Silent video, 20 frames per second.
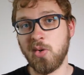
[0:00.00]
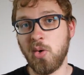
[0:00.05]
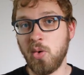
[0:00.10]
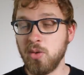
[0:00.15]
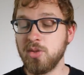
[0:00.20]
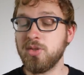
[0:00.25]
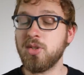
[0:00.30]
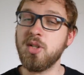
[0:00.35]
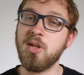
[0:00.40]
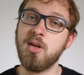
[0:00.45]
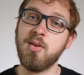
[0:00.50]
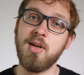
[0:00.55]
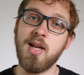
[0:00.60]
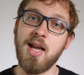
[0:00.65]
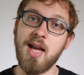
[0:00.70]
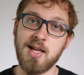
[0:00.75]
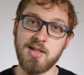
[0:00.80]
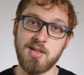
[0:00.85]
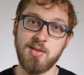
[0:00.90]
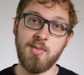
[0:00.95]
also known
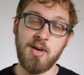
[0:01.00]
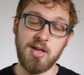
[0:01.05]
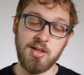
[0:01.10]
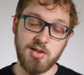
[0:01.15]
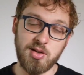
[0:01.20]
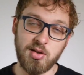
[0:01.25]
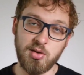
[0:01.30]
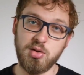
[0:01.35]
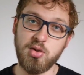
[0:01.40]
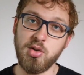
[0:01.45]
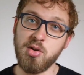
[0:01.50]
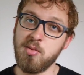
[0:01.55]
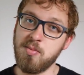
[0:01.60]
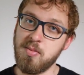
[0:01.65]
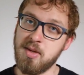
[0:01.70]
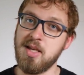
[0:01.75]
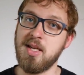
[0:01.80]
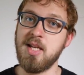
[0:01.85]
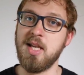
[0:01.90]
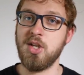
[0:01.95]
as my social
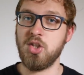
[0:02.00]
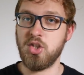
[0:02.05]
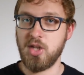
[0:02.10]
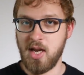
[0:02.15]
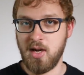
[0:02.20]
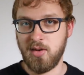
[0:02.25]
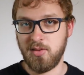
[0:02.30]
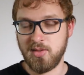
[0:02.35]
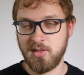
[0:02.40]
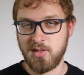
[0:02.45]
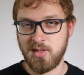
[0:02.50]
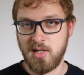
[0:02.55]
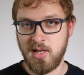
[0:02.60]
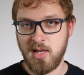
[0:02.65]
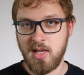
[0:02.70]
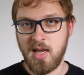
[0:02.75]
media channels.